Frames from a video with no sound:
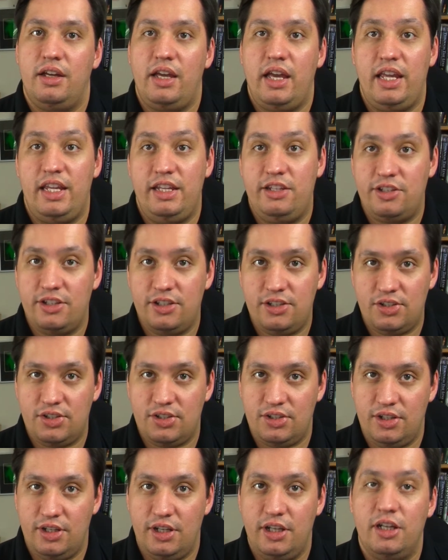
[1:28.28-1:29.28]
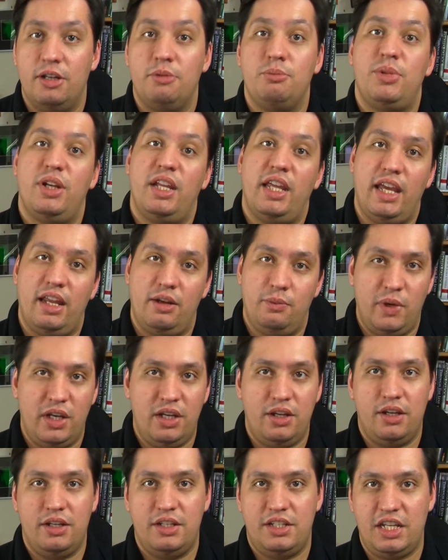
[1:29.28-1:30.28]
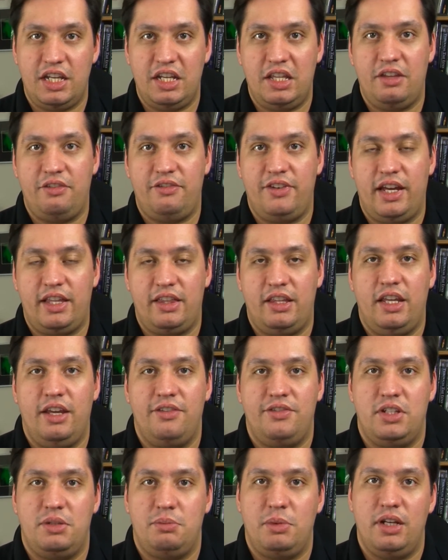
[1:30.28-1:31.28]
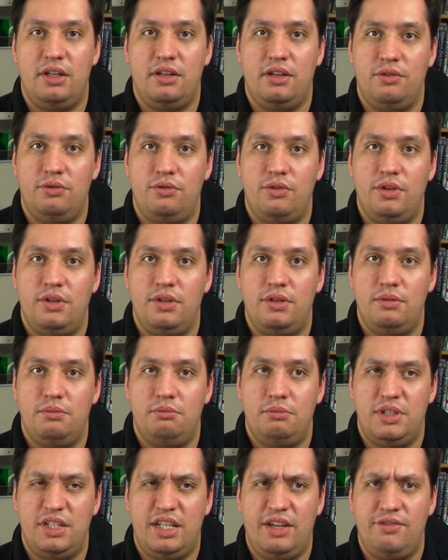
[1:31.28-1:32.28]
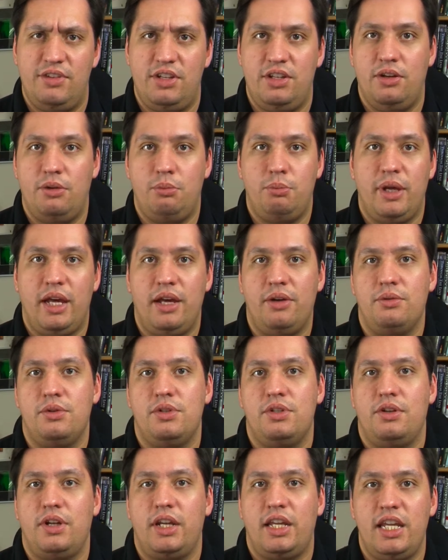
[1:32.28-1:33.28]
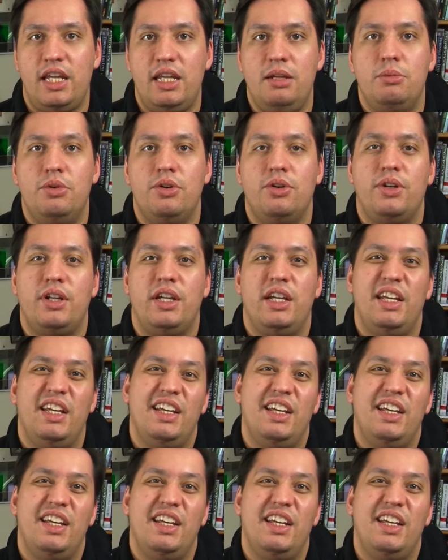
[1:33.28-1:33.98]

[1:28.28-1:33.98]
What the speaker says: Asus. But again, when you consider the fact that you have to spend £170 odd on a keyboard,